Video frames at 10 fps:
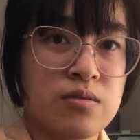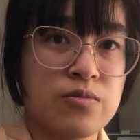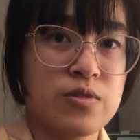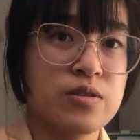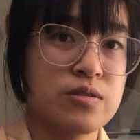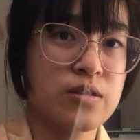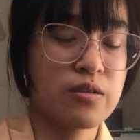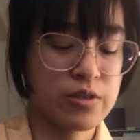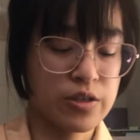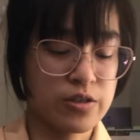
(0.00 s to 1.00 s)
Well, I
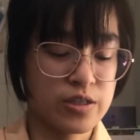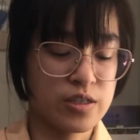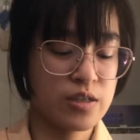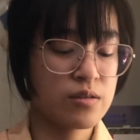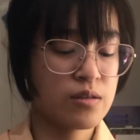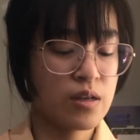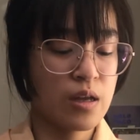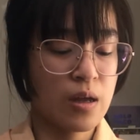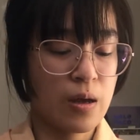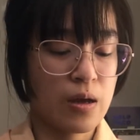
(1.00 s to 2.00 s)
don't think you can see it.
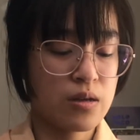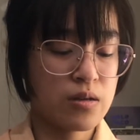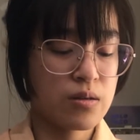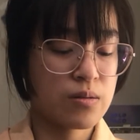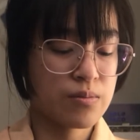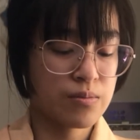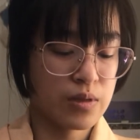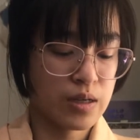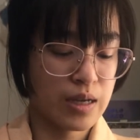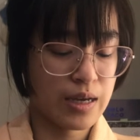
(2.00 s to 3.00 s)

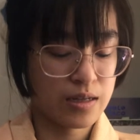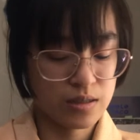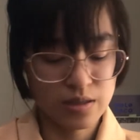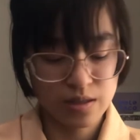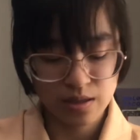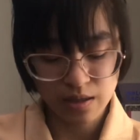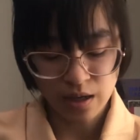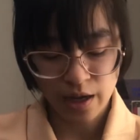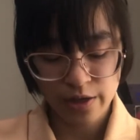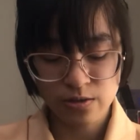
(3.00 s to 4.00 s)
And
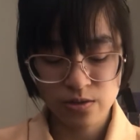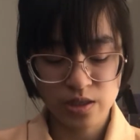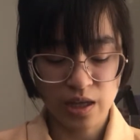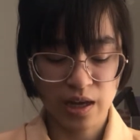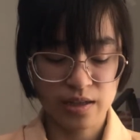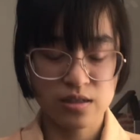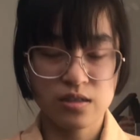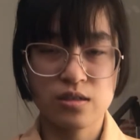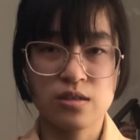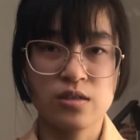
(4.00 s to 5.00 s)
I use that
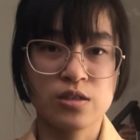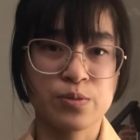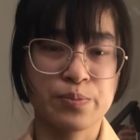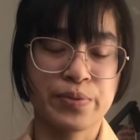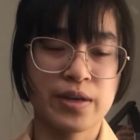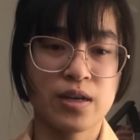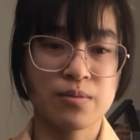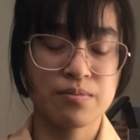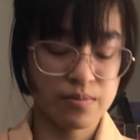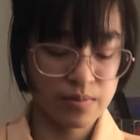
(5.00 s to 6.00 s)
to pick up